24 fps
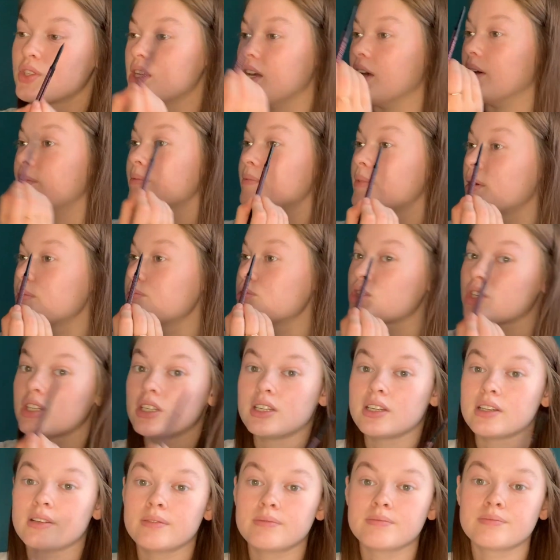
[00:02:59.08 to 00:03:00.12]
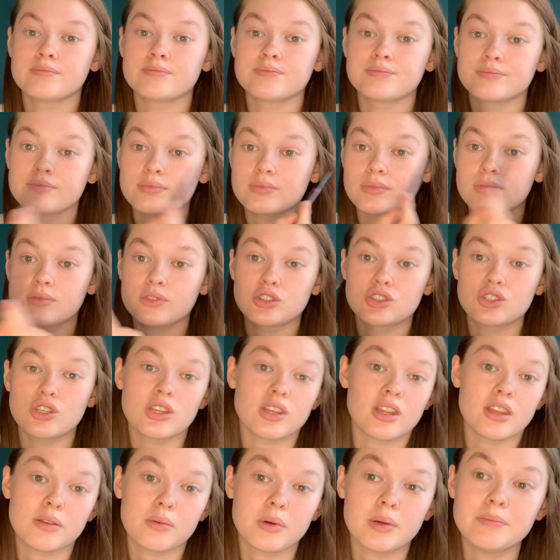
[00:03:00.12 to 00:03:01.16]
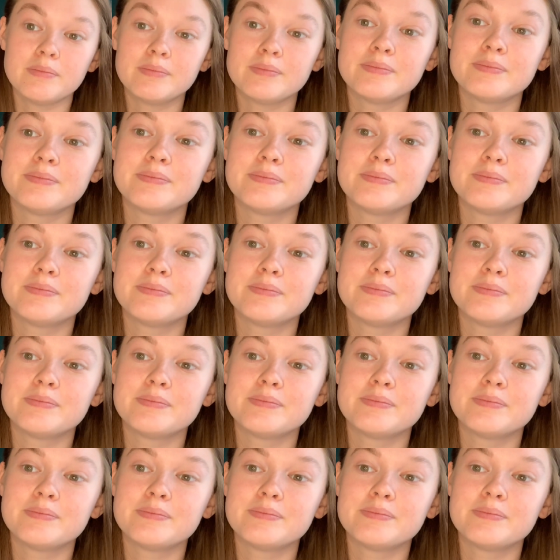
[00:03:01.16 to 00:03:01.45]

yeah, I'm just gonna do the other one.